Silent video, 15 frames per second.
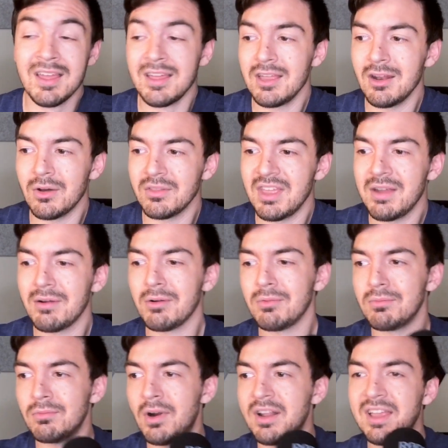you know, they are
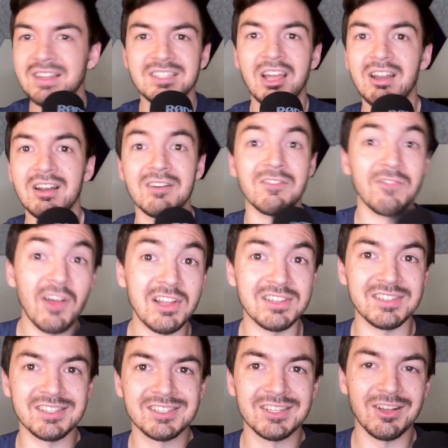running entire
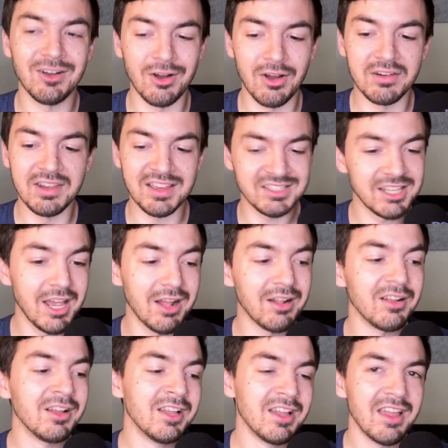funds on Excel,